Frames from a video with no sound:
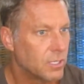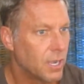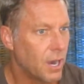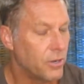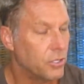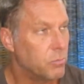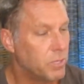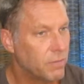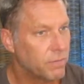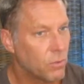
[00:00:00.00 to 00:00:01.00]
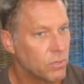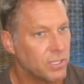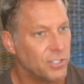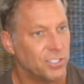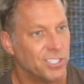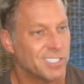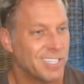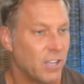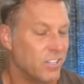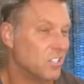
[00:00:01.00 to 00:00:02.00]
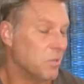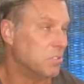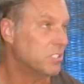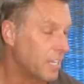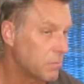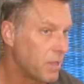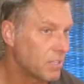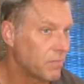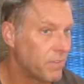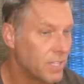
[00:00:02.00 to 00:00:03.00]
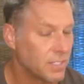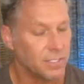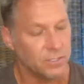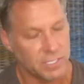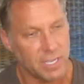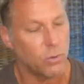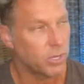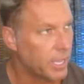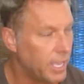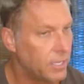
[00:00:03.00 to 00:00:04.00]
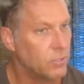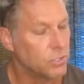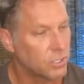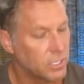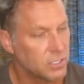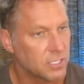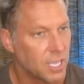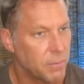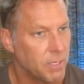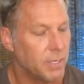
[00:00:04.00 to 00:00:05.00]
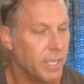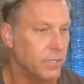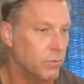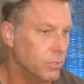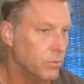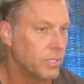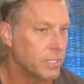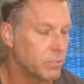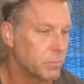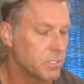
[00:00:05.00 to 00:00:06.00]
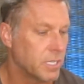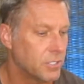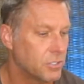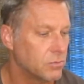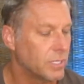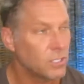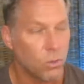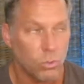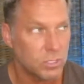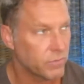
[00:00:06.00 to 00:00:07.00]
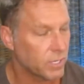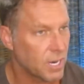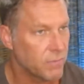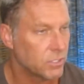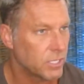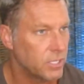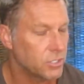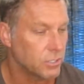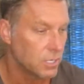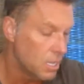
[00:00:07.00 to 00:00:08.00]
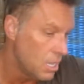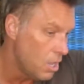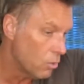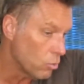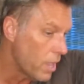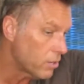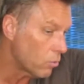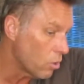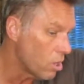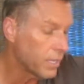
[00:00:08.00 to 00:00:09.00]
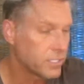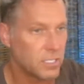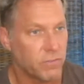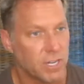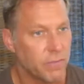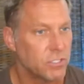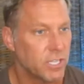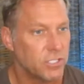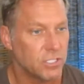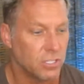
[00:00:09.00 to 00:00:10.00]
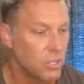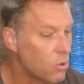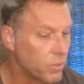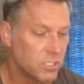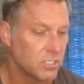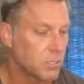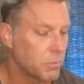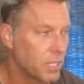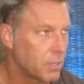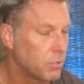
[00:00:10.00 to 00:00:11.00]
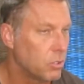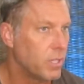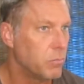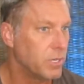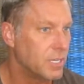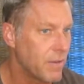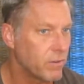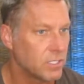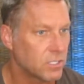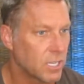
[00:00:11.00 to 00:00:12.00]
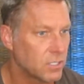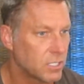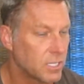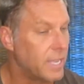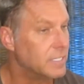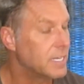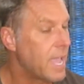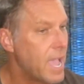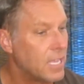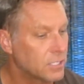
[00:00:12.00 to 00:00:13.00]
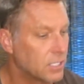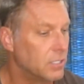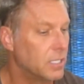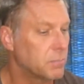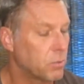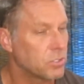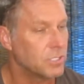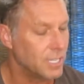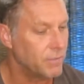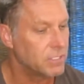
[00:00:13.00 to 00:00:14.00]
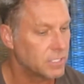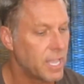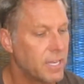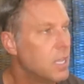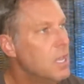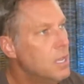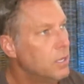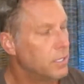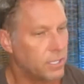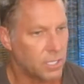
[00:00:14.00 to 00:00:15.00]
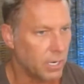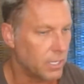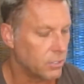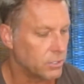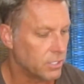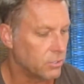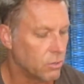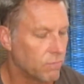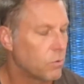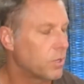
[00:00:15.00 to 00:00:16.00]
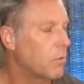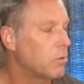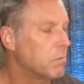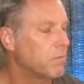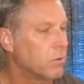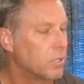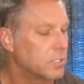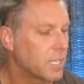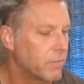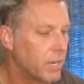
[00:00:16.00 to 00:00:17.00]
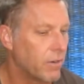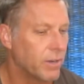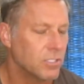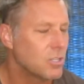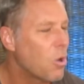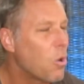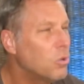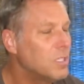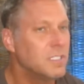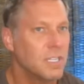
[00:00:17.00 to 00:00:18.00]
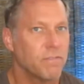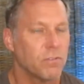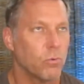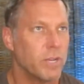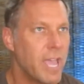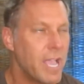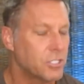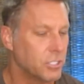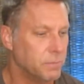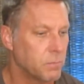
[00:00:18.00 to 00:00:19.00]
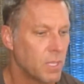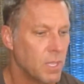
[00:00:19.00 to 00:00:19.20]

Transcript: are you being floated and you're just now you're just upset about the fact that you said okay and you took the assignment and you knew that there was a potential that's a whole different conversation right or wrong it's a different conversation no this is completely out of the blue and we never discussed it i did ask and this person even said that there, there's either no floating or i wouldn't be floated this kind of area totally different reaction